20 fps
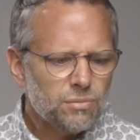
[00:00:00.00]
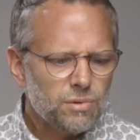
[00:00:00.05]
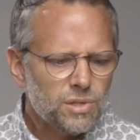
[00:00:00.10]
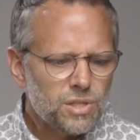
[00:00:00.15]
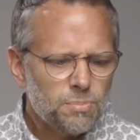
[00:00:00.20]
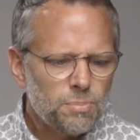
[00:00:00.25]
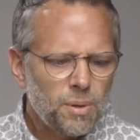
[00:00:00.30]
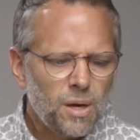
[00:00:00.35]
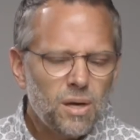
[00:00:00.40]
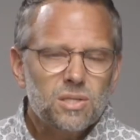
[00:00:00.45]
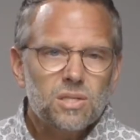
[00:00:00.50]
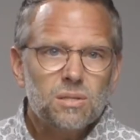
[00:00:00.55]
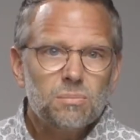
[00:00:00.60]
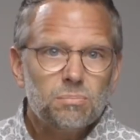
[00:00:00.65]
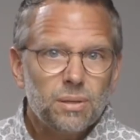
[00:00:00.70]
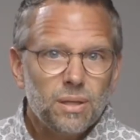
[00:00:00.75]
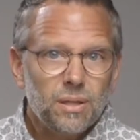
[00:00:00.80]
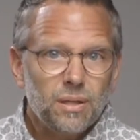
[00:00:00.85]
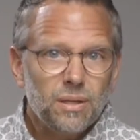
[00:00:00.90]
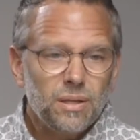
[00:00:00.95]

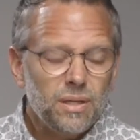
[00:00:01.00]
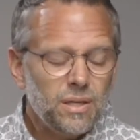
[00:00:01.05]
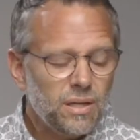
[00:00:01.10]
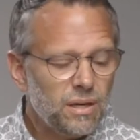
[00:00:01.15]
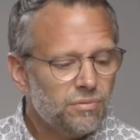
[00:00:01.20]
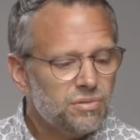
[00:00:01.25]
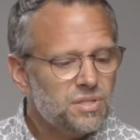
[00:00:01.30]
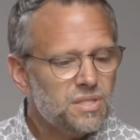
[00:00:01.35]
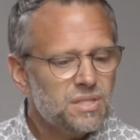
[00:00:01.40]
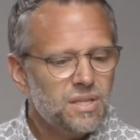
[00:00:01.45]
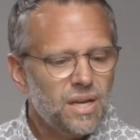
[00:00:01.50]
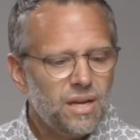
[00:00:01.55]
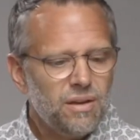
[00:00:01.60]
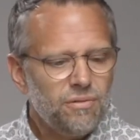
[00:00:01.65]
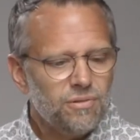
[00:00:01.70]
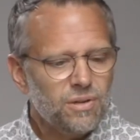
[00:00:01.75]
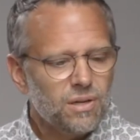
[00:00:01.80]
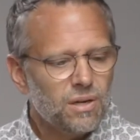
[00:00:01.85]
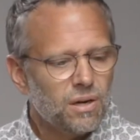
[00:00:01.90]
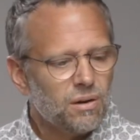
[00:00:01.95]
responsibility of
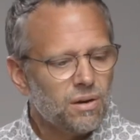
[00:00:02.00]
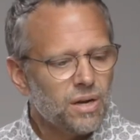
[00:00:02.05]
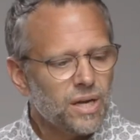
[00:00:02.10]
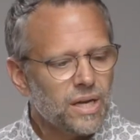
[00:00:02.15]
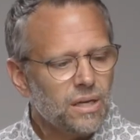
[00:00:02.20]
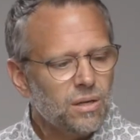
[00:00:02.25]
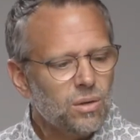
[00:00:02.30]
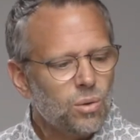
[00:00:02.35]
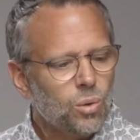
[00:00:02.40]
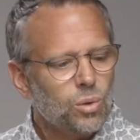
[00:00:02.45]
safeguarding